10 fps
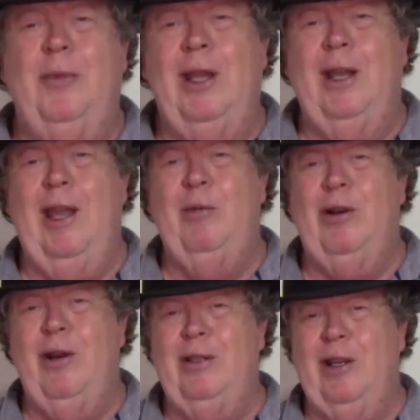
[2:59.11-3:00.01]
And I came
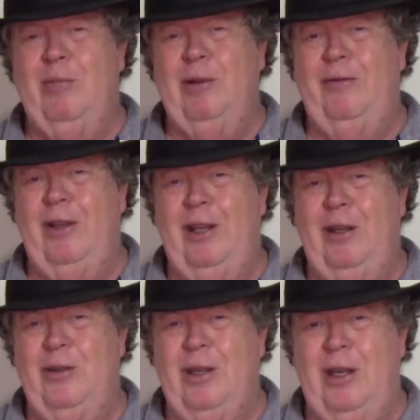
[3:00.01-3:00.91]
across a couple of
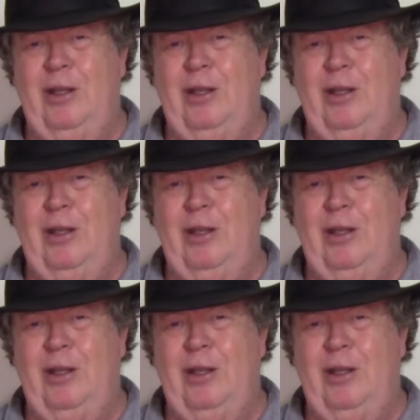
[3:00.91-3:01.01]
videos on